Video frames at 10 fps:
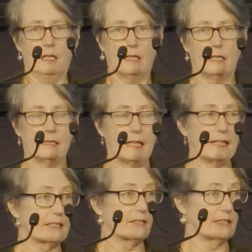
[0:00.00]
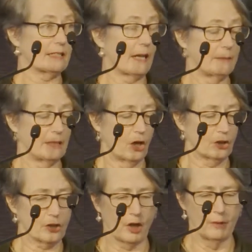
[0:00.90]
this coming
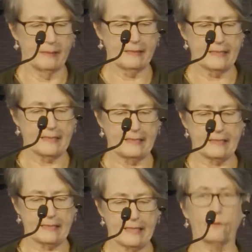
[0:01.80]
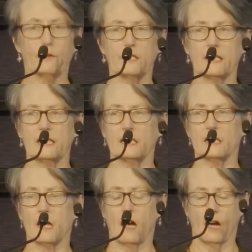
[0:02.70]
October since Alfred Deakin
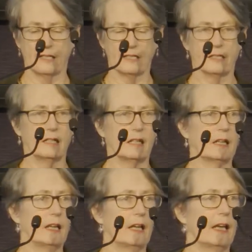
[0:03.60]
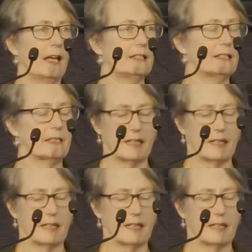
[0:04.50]
died. And